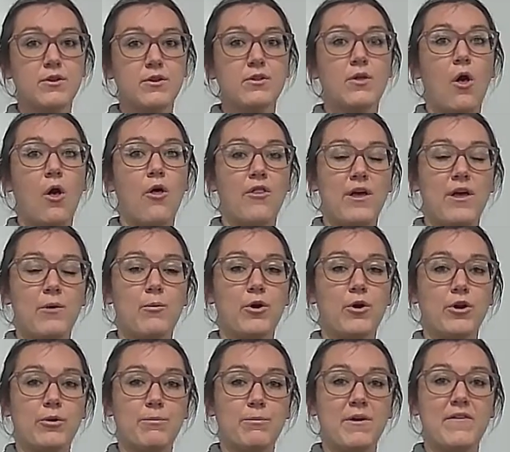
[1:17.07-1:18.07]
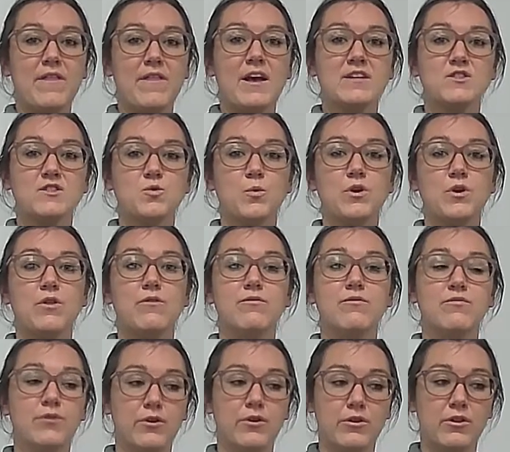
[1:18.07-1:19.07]
All that water made that soil
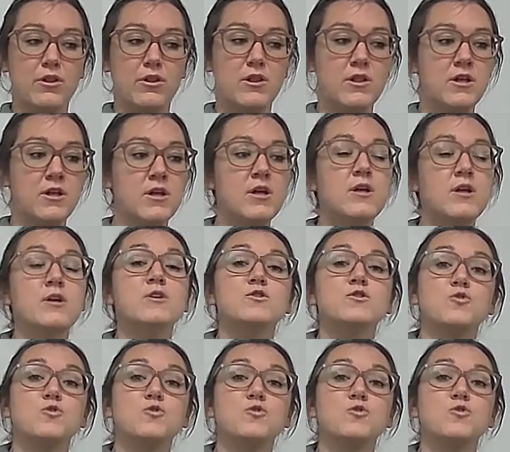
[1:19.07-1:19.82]
fertile, so